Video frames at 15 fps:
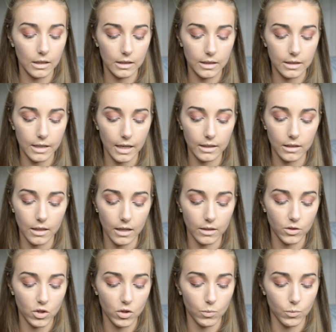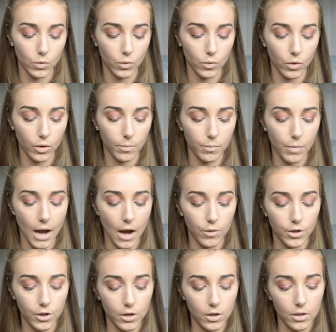Set and Smooth
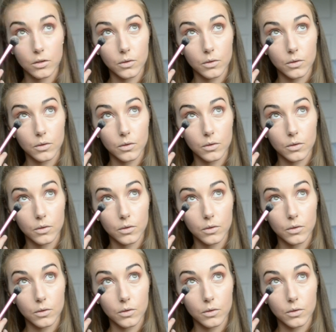Powder.